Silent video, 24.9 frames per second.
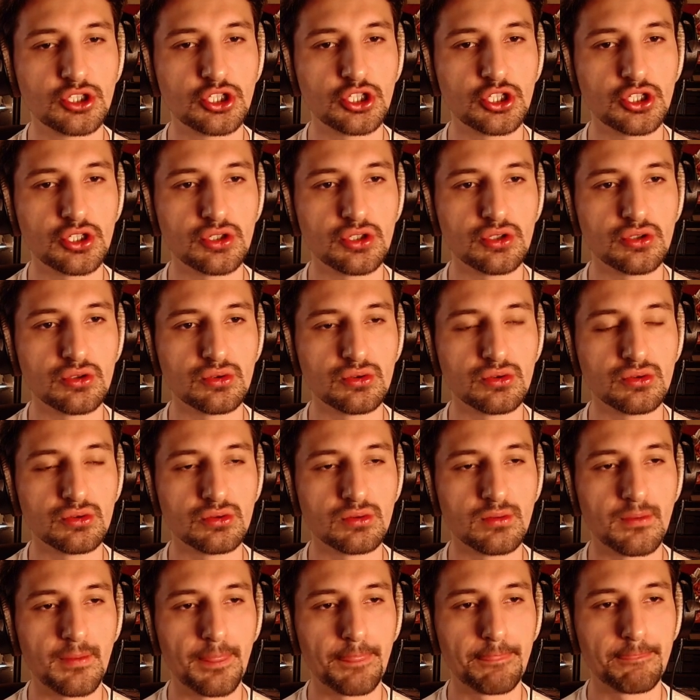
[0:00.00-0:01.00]

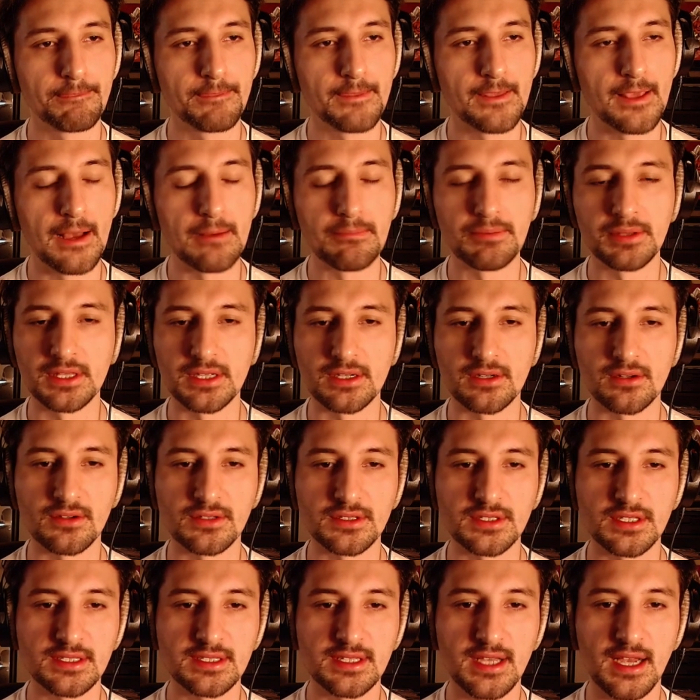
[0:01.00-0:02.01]
to a political
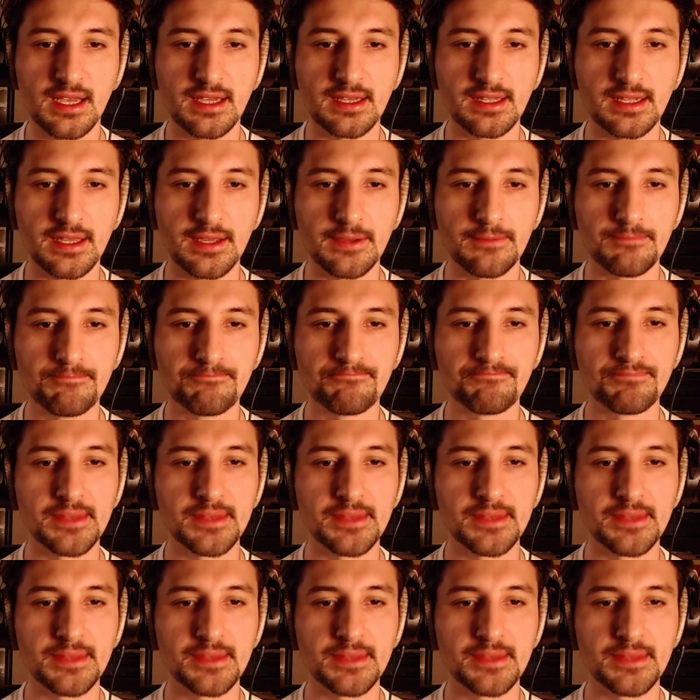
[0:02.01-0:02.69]
society?